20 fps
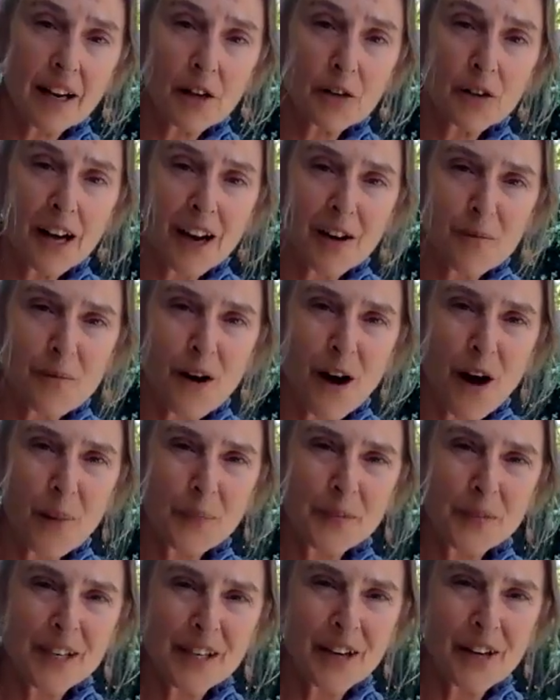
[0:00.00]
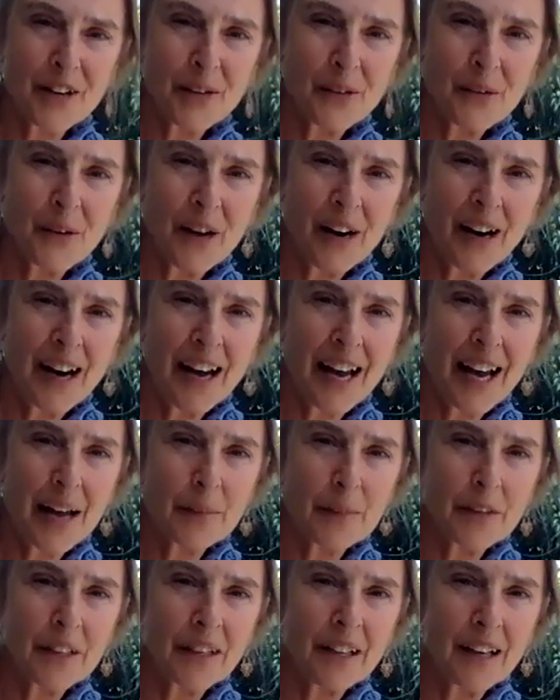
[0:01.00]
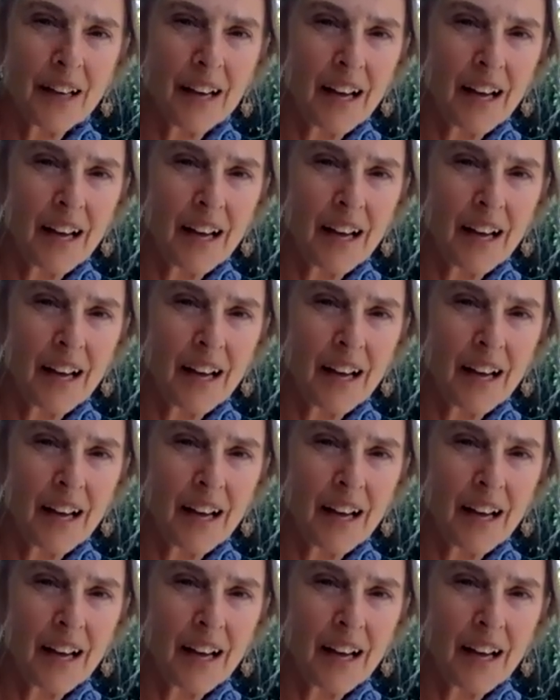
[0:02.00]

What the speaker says: And I don't have props here where I am in